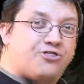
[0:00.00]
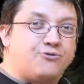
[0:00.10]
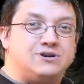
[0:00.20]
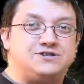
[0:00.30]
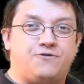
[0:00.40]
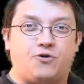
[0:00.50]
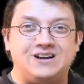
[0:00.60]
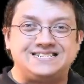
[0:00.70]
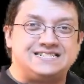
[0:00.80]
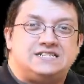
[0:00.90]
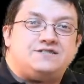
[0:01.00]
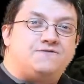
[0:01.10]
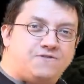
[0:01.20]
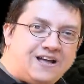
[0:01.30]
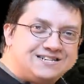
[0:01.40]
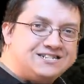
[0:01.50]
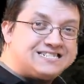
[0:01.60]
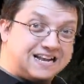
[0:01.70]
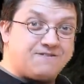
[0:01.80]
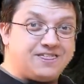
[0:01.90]
through his voice and his
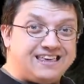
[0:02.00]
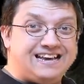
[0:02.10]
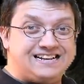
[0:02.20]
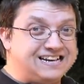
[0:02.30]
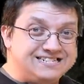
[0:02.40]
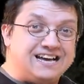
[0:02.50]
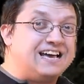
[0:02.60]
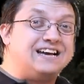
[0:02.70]
inflections and everything he does.